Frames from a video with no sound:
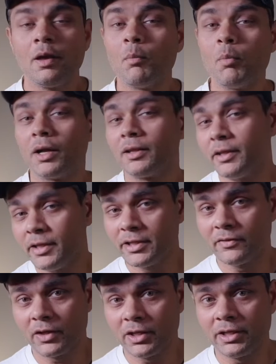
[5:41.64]
Monthly
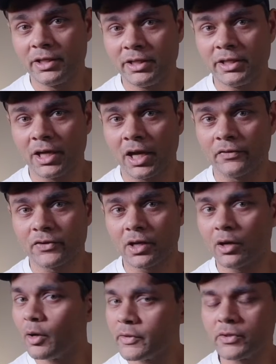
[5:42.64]
dividend ETFs
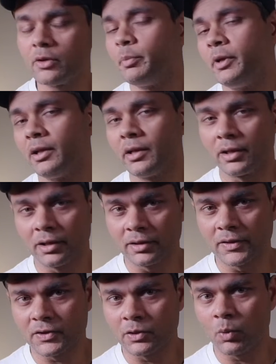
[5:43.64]
are also appealing in
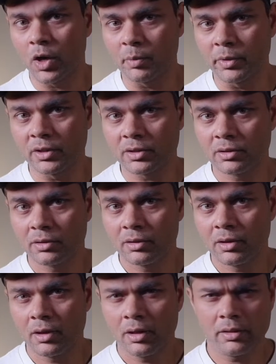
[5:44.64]
this environment.
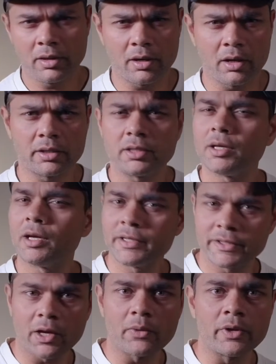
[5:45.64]
There are
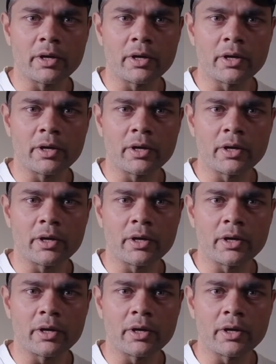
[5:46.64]
tons out